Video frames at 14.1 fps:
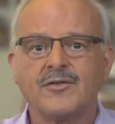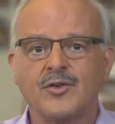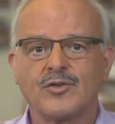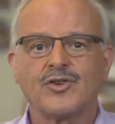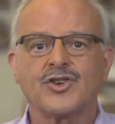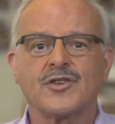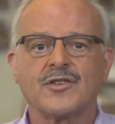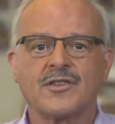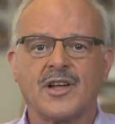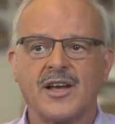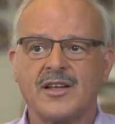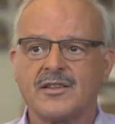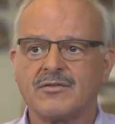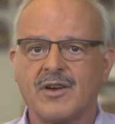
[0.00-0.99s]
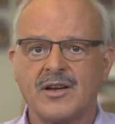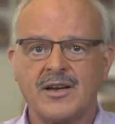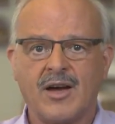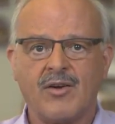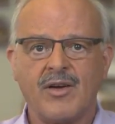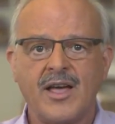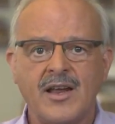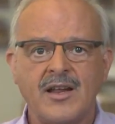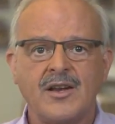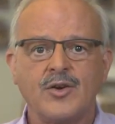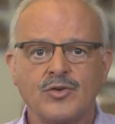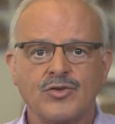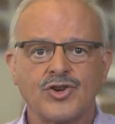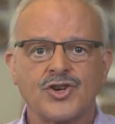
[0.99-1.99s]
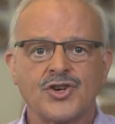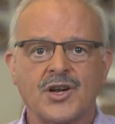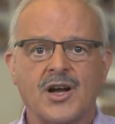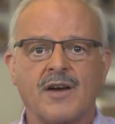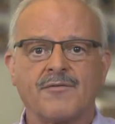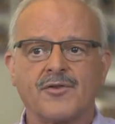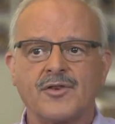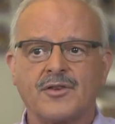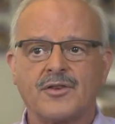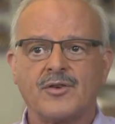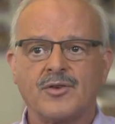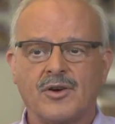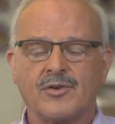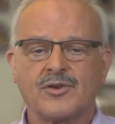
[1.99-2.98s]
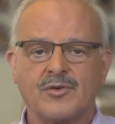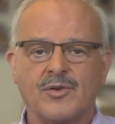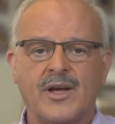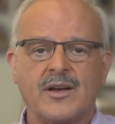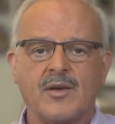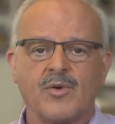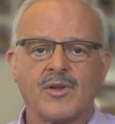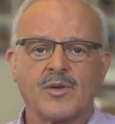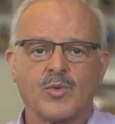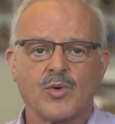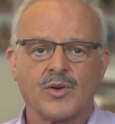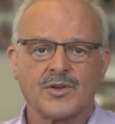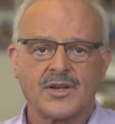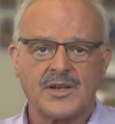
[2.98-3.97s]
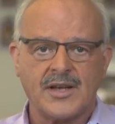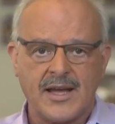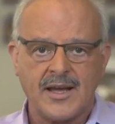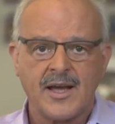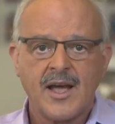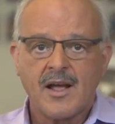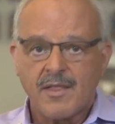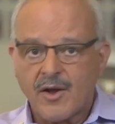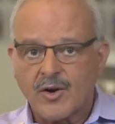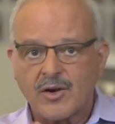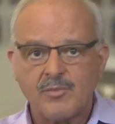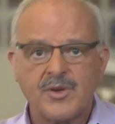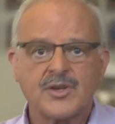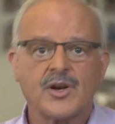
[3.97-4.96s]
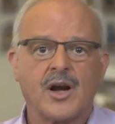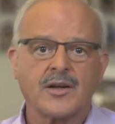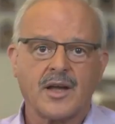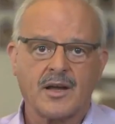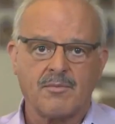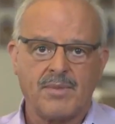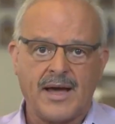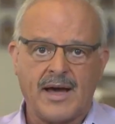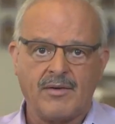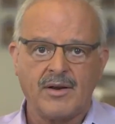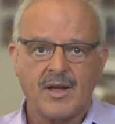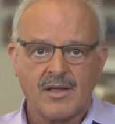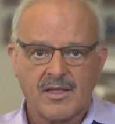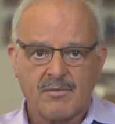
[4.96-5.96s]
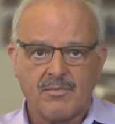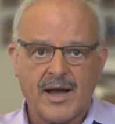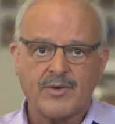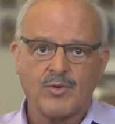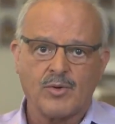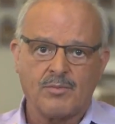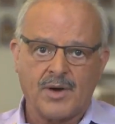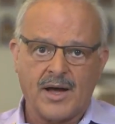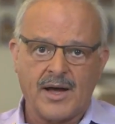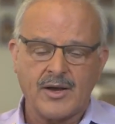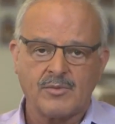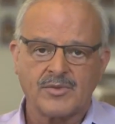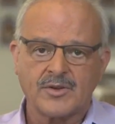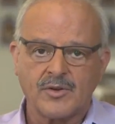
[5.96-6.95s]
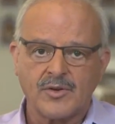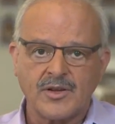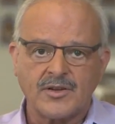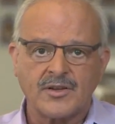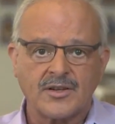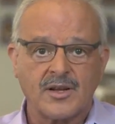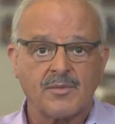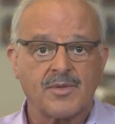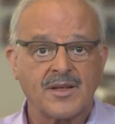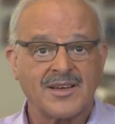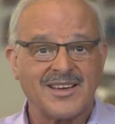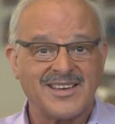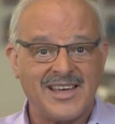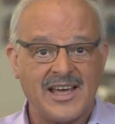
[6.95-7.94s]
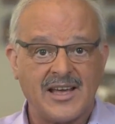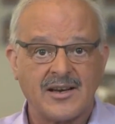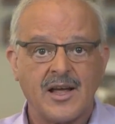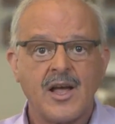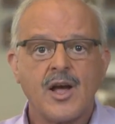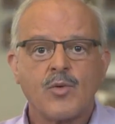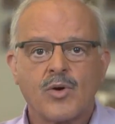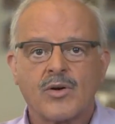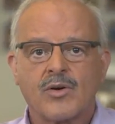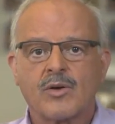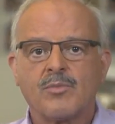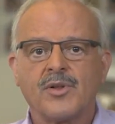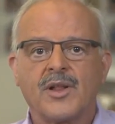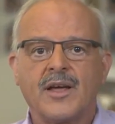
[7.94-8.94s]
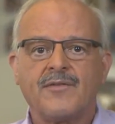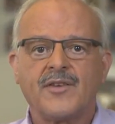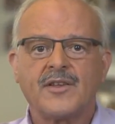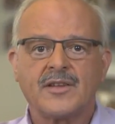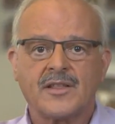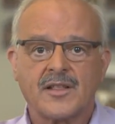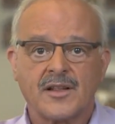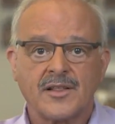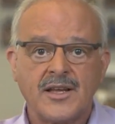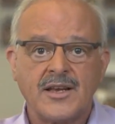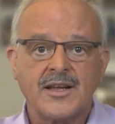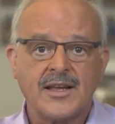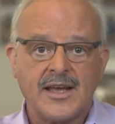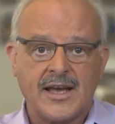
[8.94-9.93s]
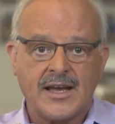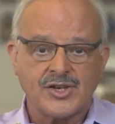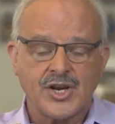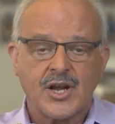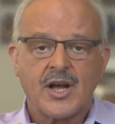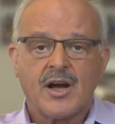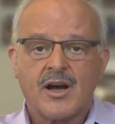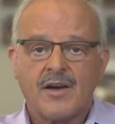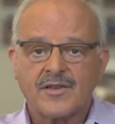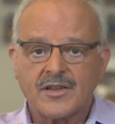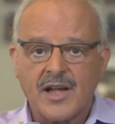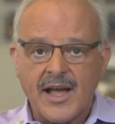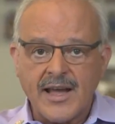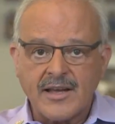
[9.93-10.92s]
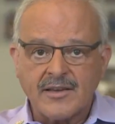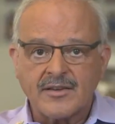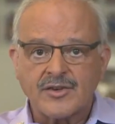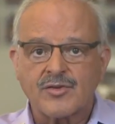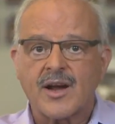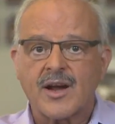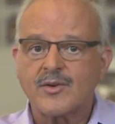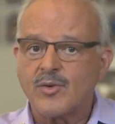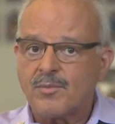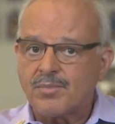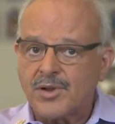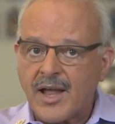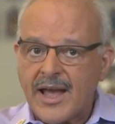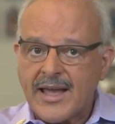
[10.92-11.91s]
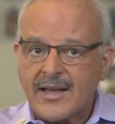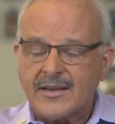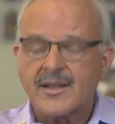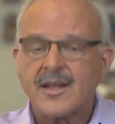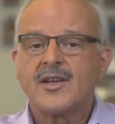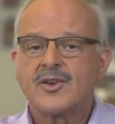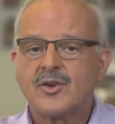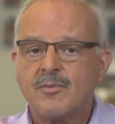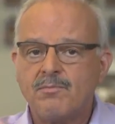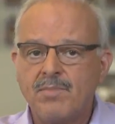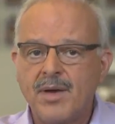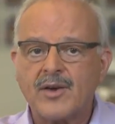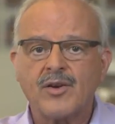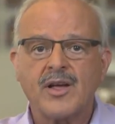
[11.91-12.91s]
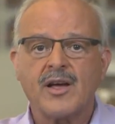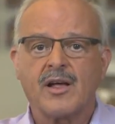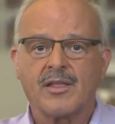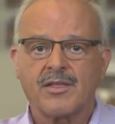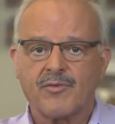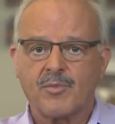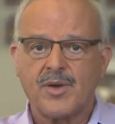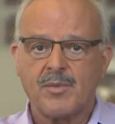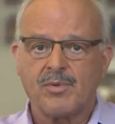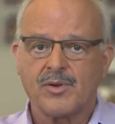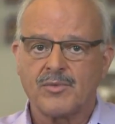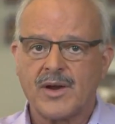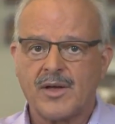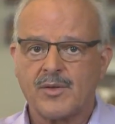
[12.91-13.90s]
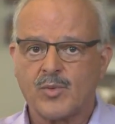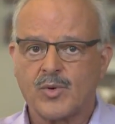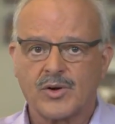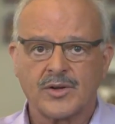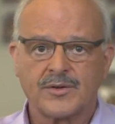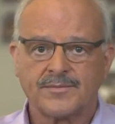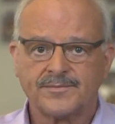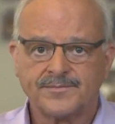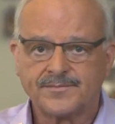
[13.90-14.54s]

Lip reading: of nutrition science right now. Any nutrition conference you go to anywhere in the world today, they're going to be talking about the microbiome. So this is something, again, where Herbalife is at the leading edge of science and trying to apply it to better health for people around the world.